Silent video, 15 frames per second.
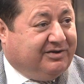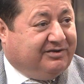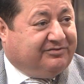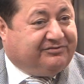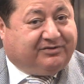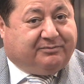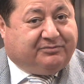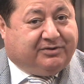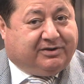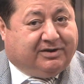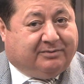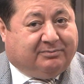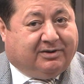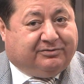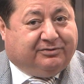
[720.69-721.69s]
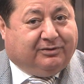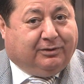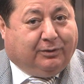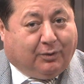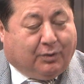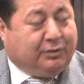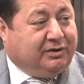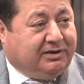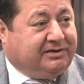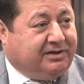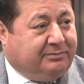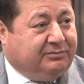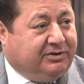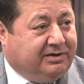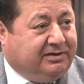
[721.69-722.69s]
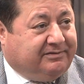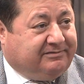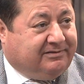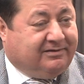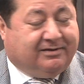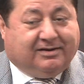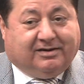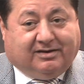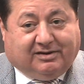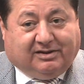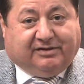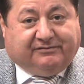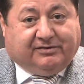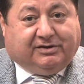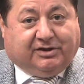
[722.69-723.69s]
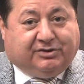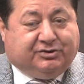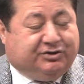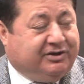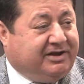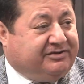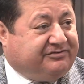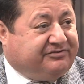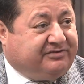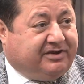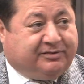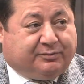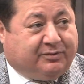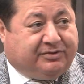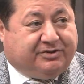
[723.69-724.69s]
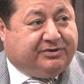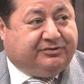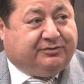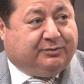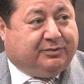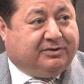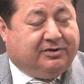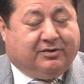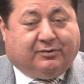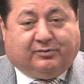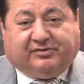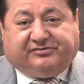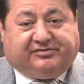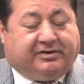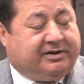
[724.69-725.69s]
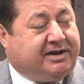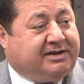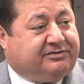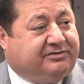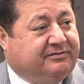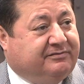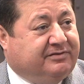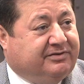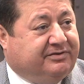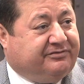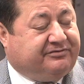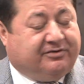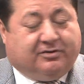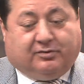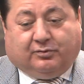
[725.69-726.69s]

something about the local community living in the United States, what they doing, what's their activities,